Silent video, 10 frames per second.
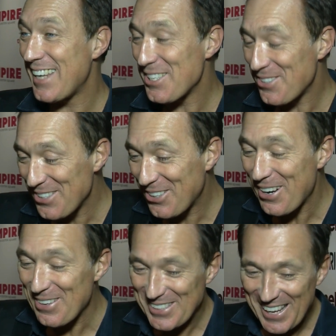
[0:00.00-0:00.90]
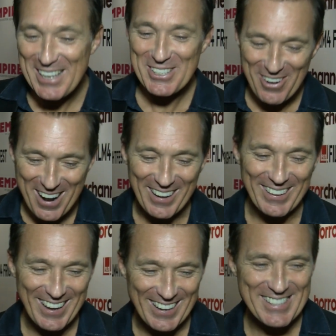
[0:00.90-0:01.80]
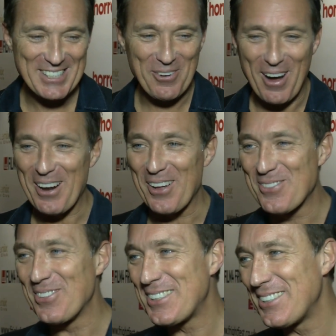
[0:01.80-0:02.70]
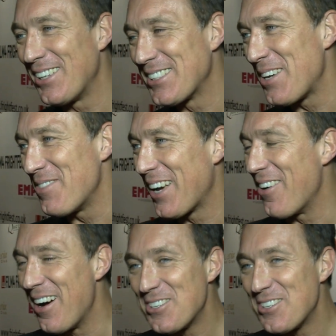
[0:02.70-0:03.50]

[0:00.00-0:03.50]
Tales from the Crypt, yeah, that's right. Yeah, it's quite a long time ago.